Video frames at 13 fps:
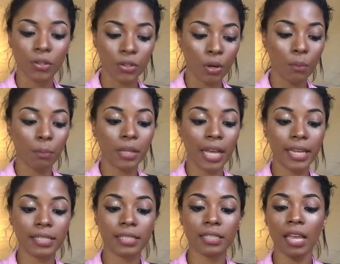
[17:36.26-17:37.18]
you know,
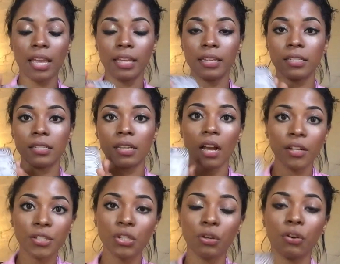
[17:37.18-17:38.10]
bless and
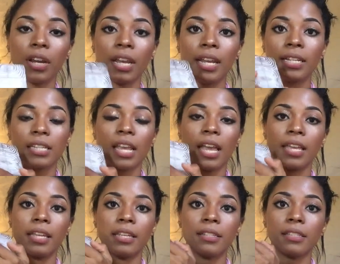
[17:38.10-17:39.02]
consecrate
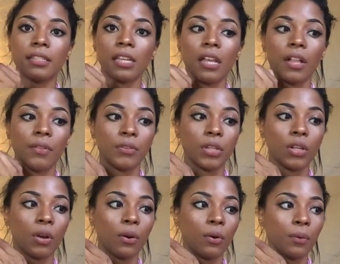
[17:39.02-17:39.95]
and you
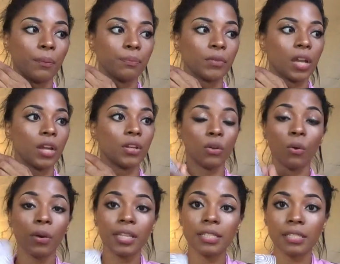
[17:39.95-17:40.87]
know,
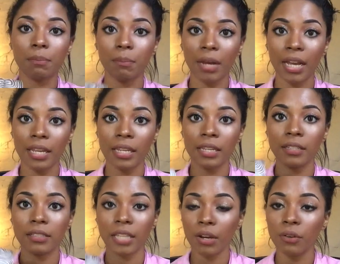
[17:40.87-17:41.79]
anoint my
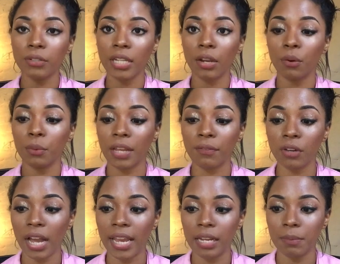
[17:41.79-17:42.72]
tarot deck or
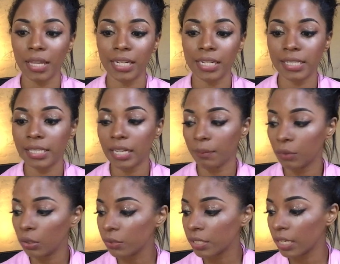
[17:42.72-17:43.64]
whatever item that it is that I'm
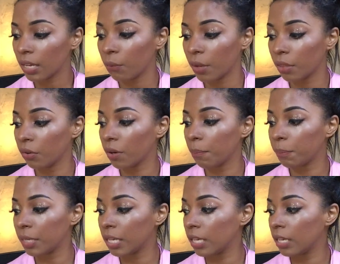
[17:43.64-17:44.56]
using, whether it
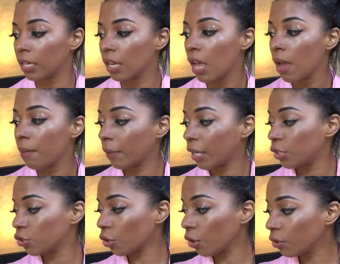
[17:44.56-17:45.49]
be my
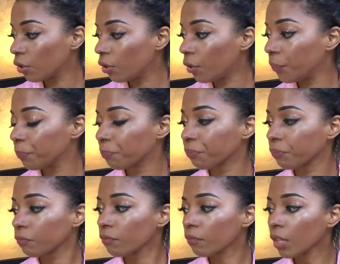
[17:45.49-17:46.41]
journal,
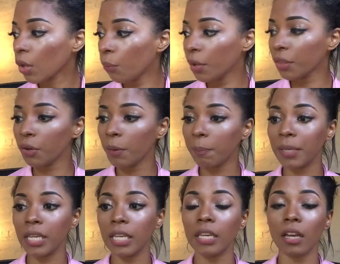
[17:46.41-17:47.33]
whether it
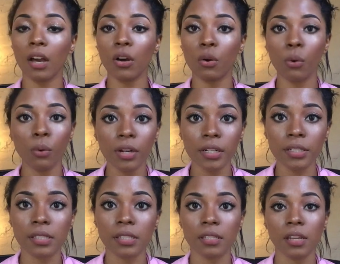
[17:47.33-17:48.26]
be a
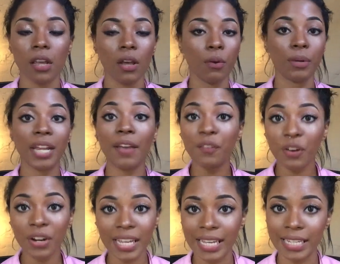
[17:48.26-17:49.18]
quartz,
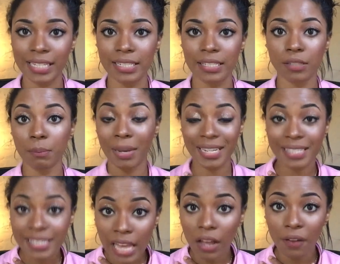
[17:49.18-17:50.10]
whatever it is,
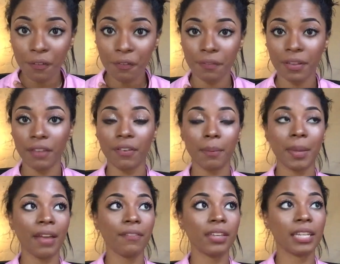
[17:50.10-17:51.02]
myself, if I'm
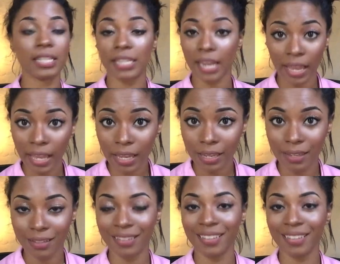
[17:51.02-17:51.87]
having a day